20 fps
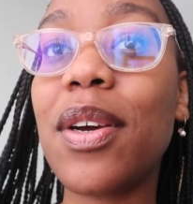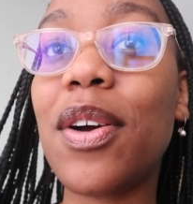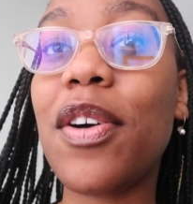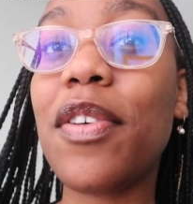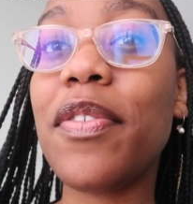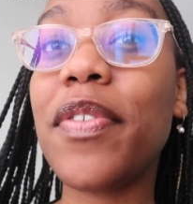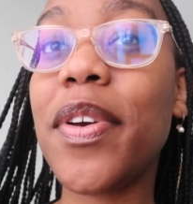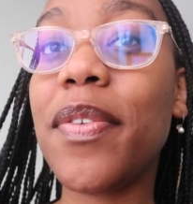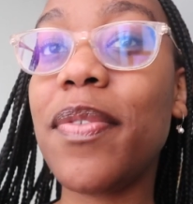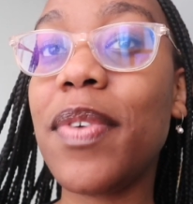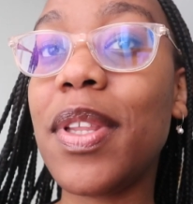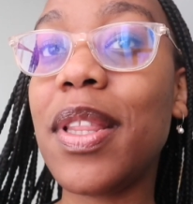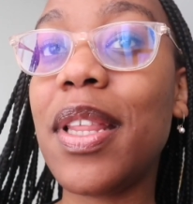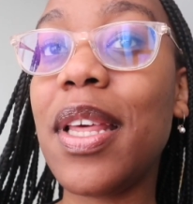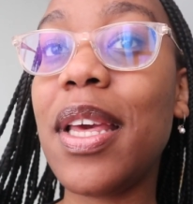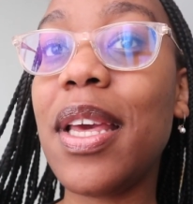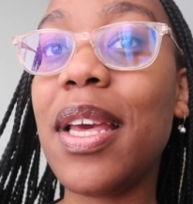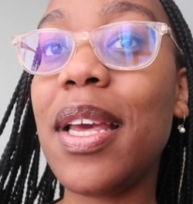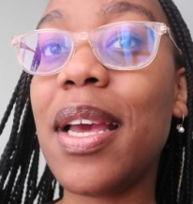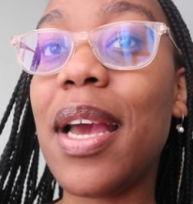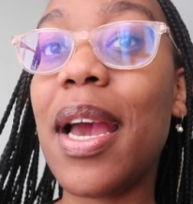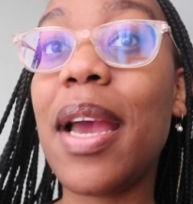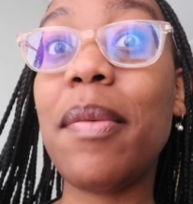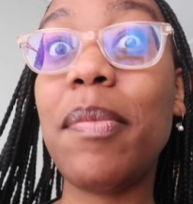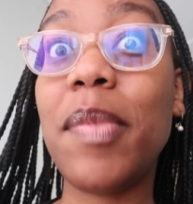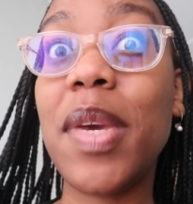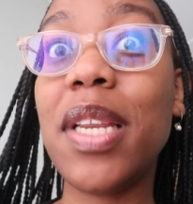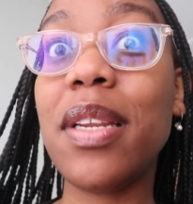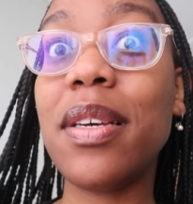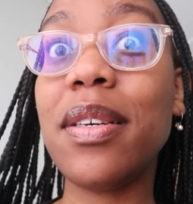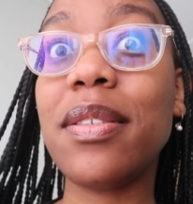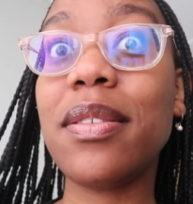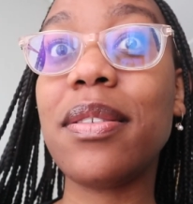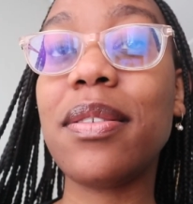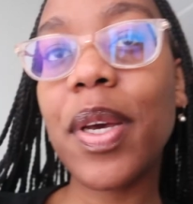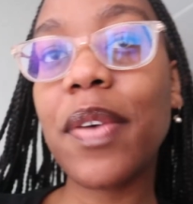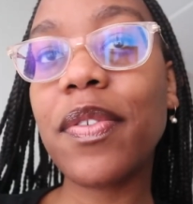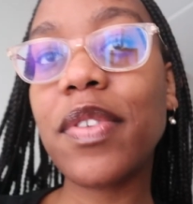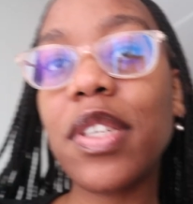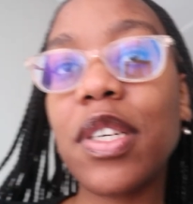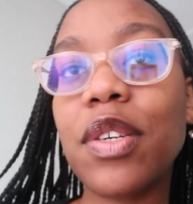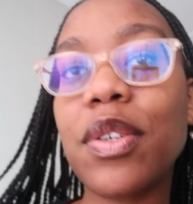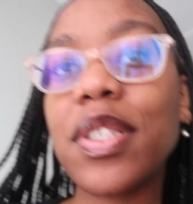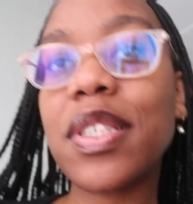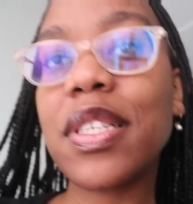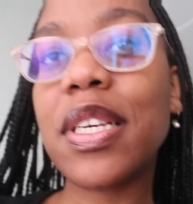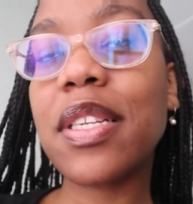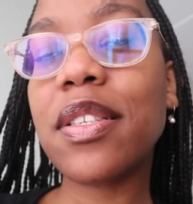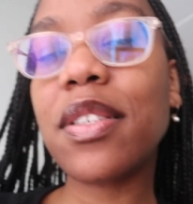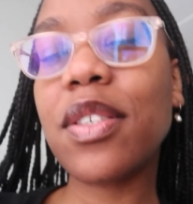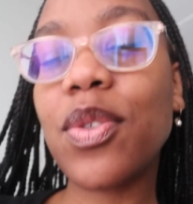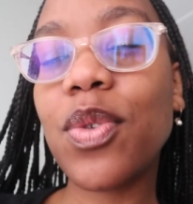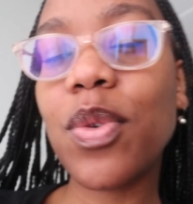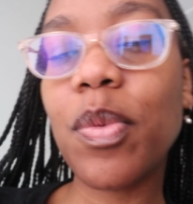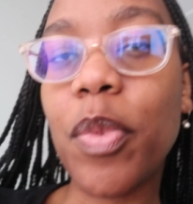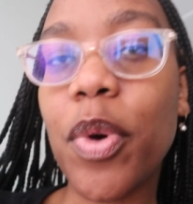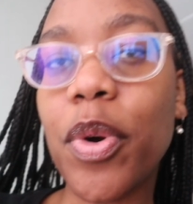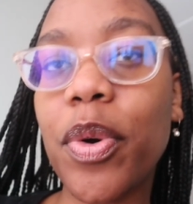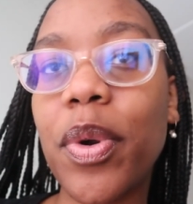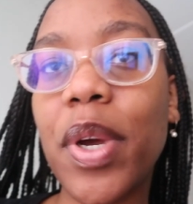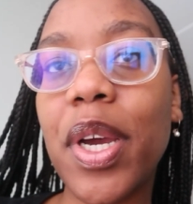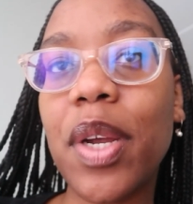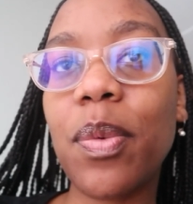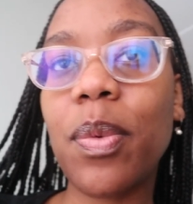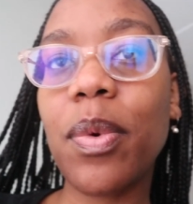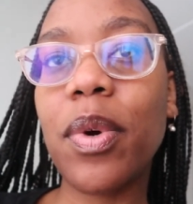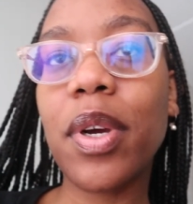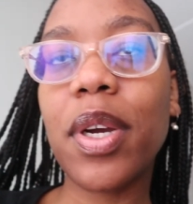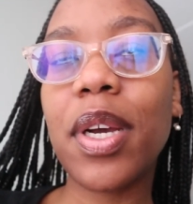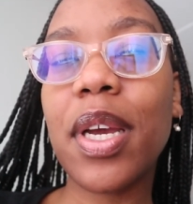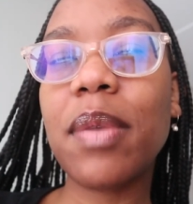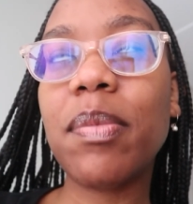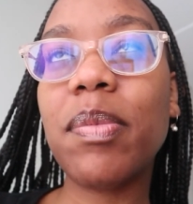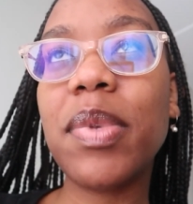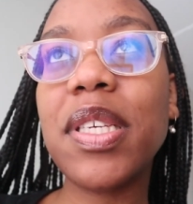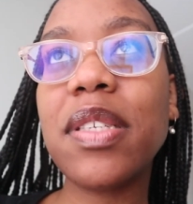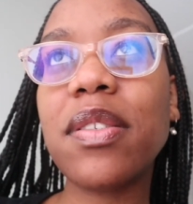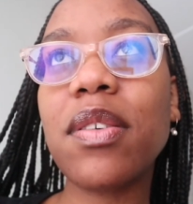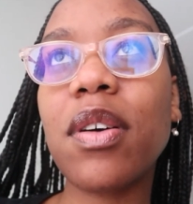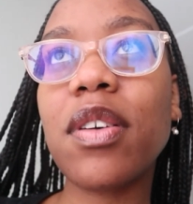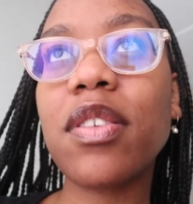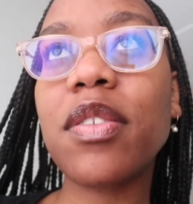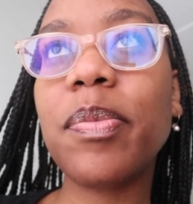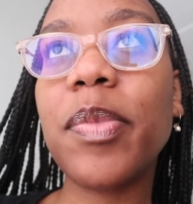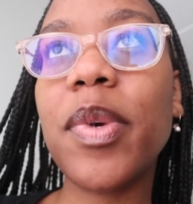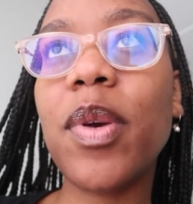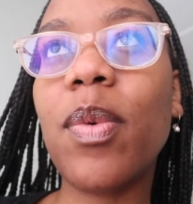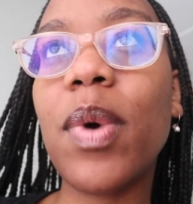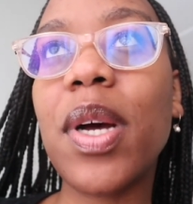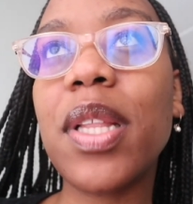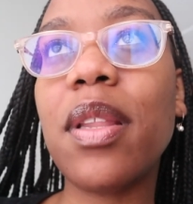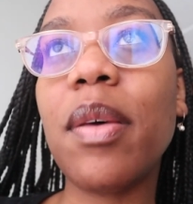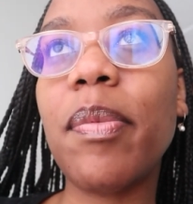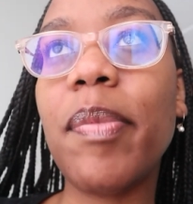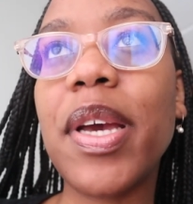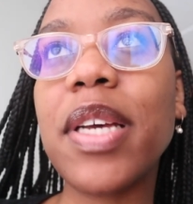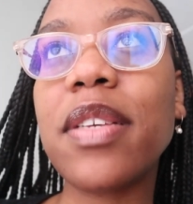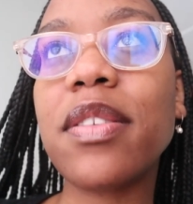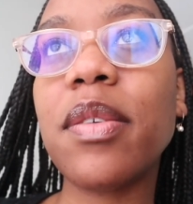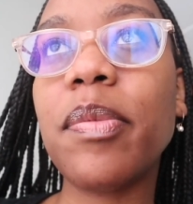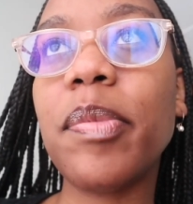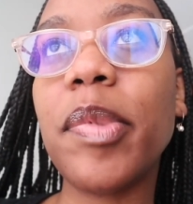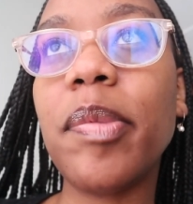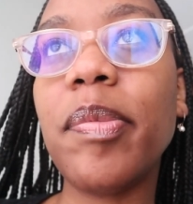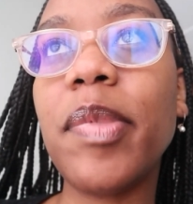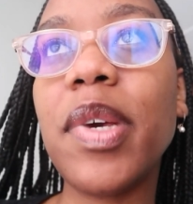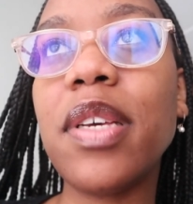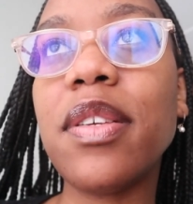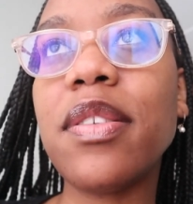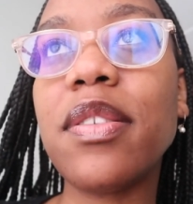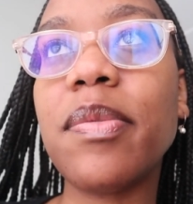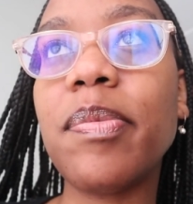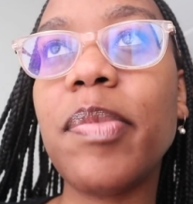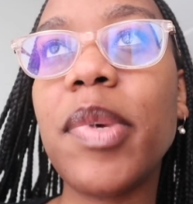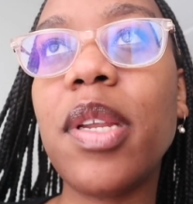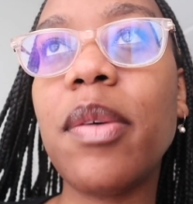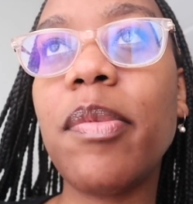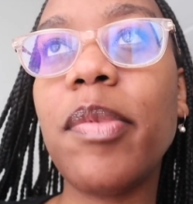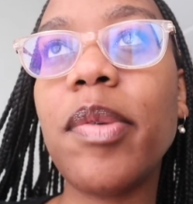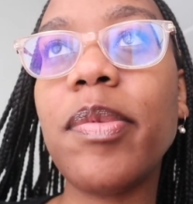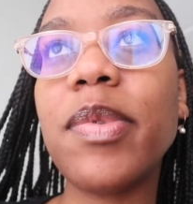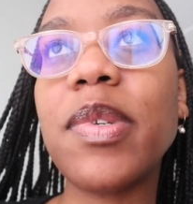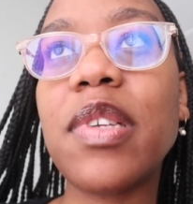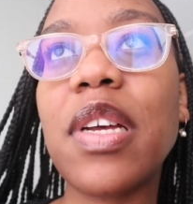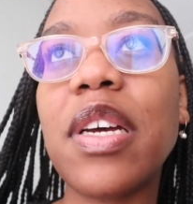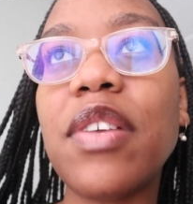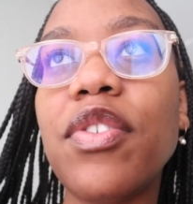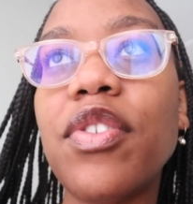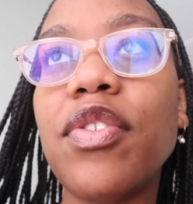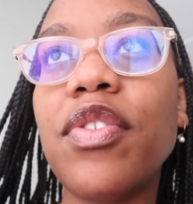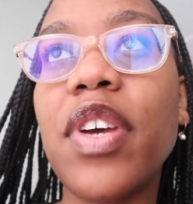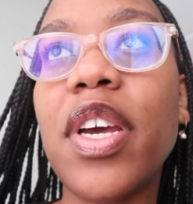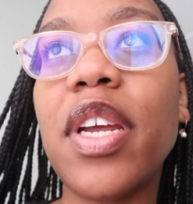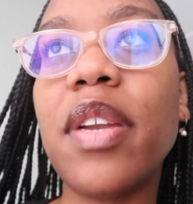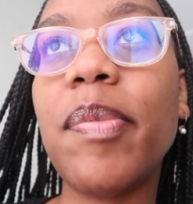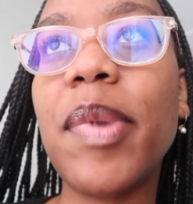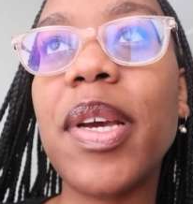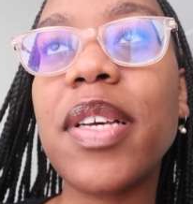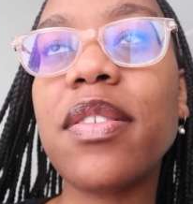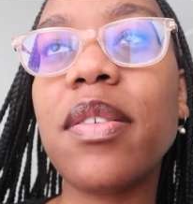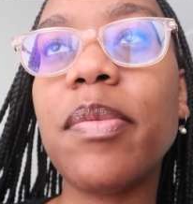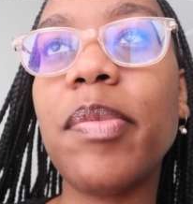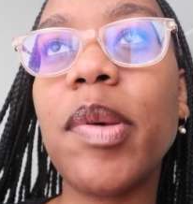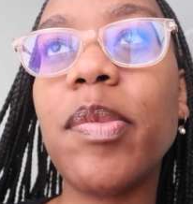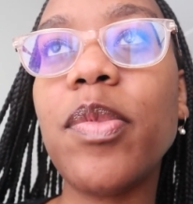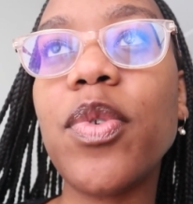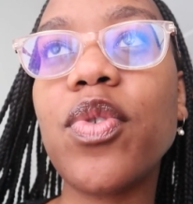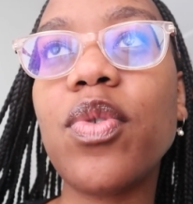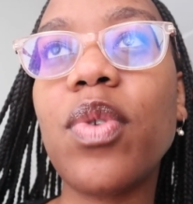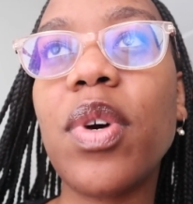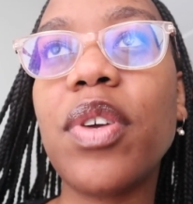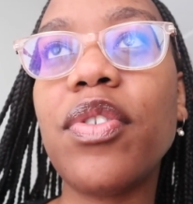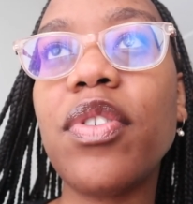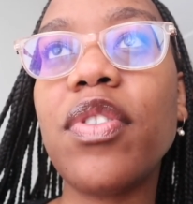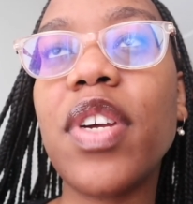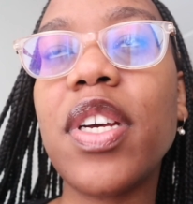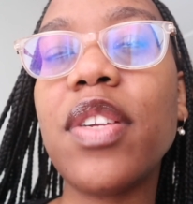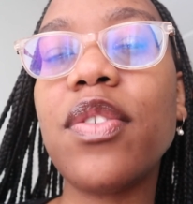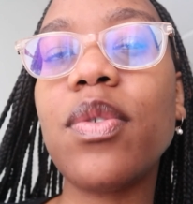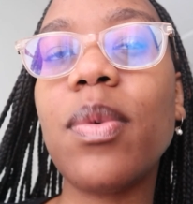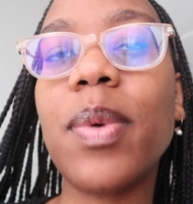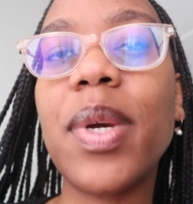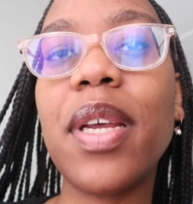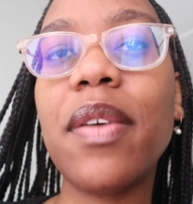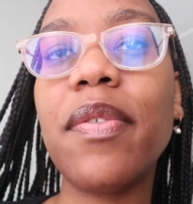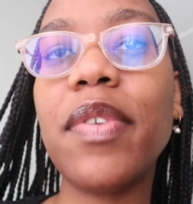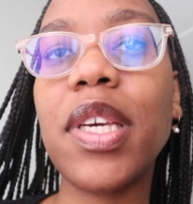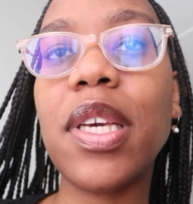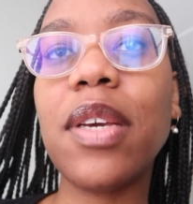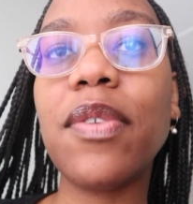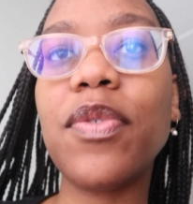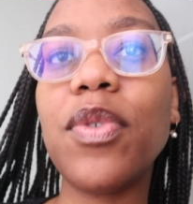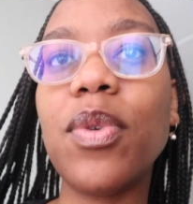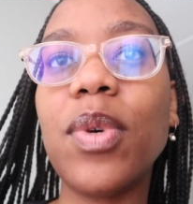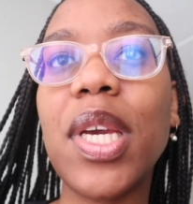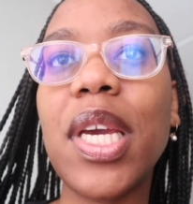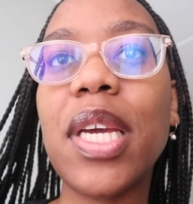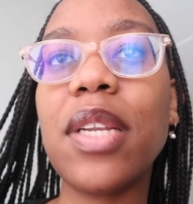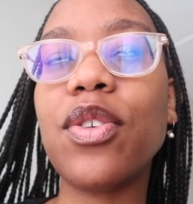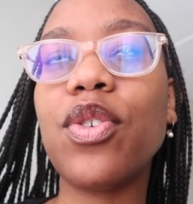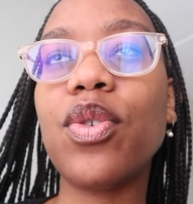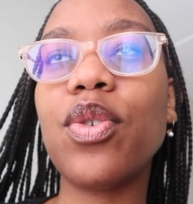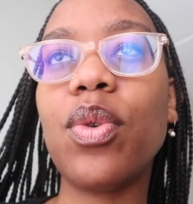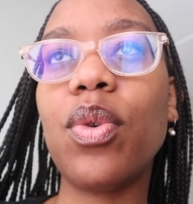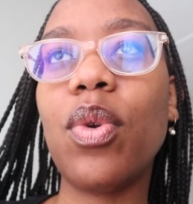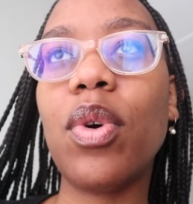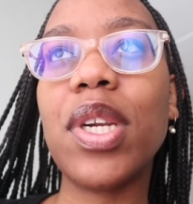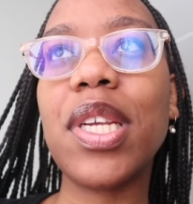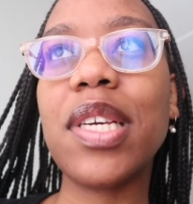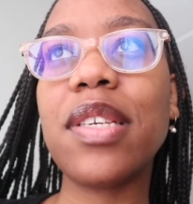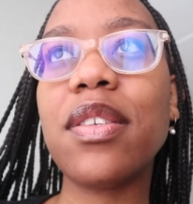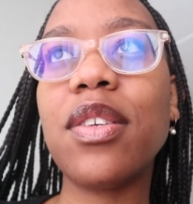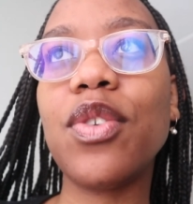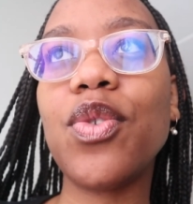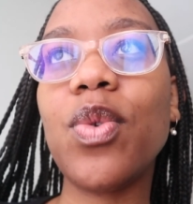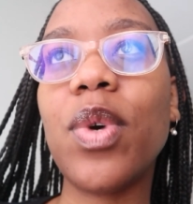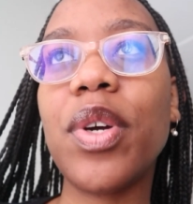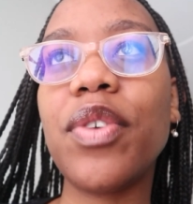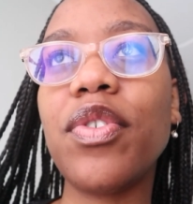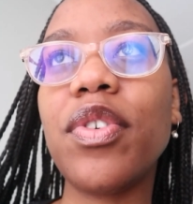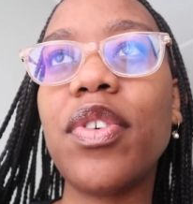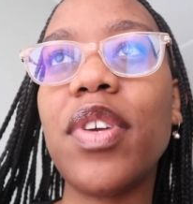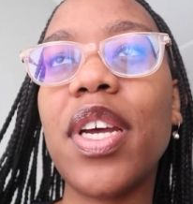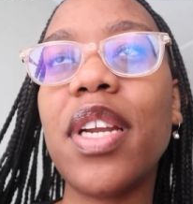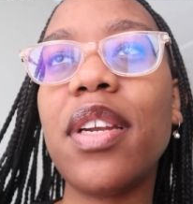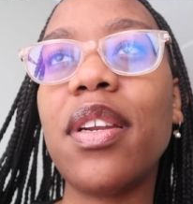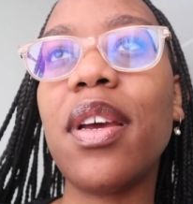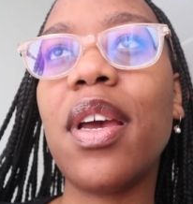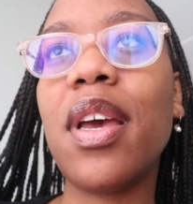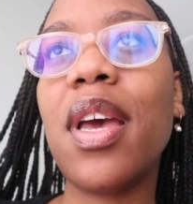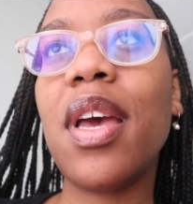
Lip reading: of everything, I mean it. We have Secret Santa tomorrow at work, and please ask me what the maximum is. Minimum is 100 rand, maximum is 200 rand. So whatever gift you get should not exceed 200 rand.